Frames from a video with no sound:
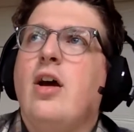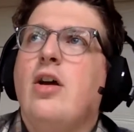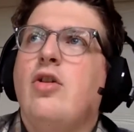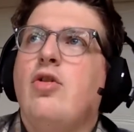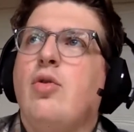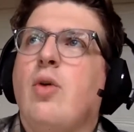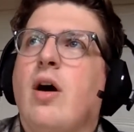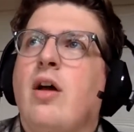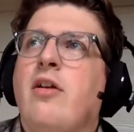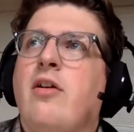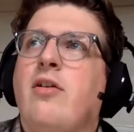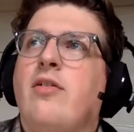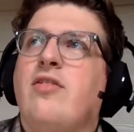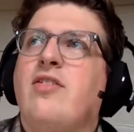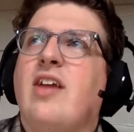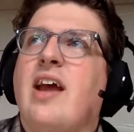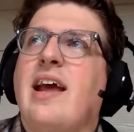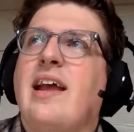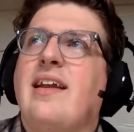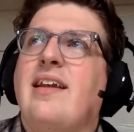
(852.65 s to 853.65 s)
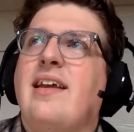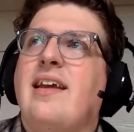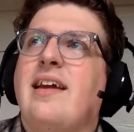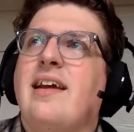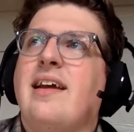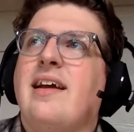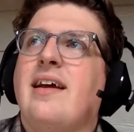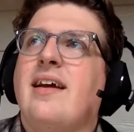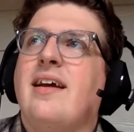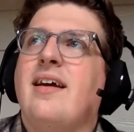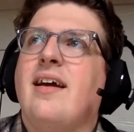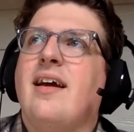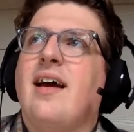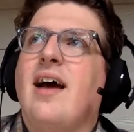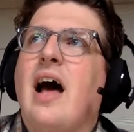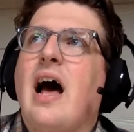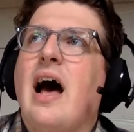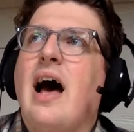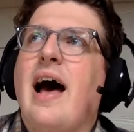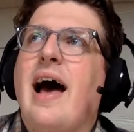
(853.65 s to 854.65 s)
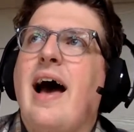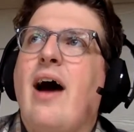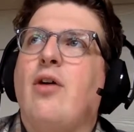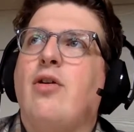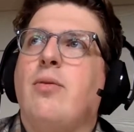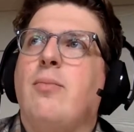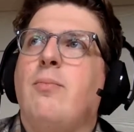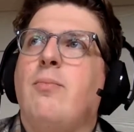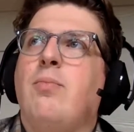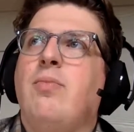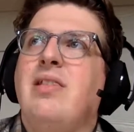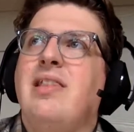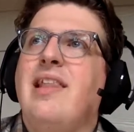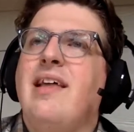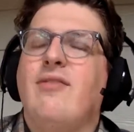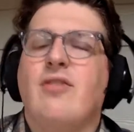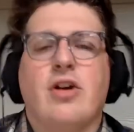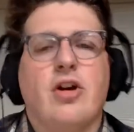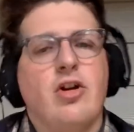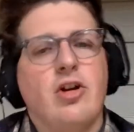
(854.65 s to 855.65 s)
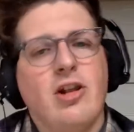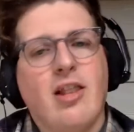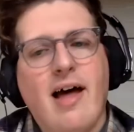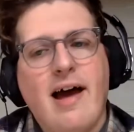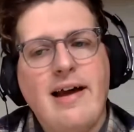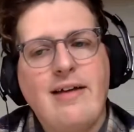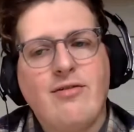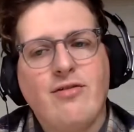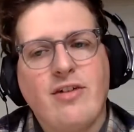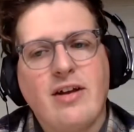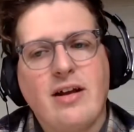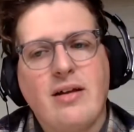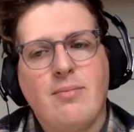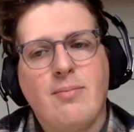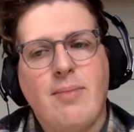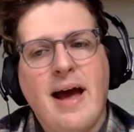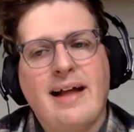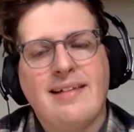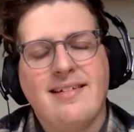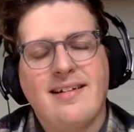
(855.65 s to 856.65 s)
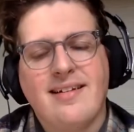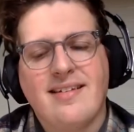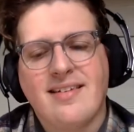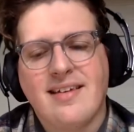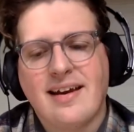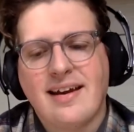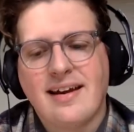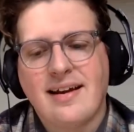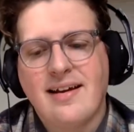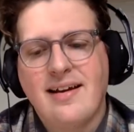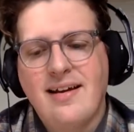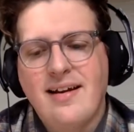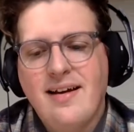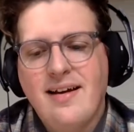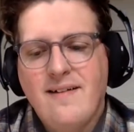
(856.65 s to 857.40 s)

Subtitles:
to understanding how to live a good life in balancing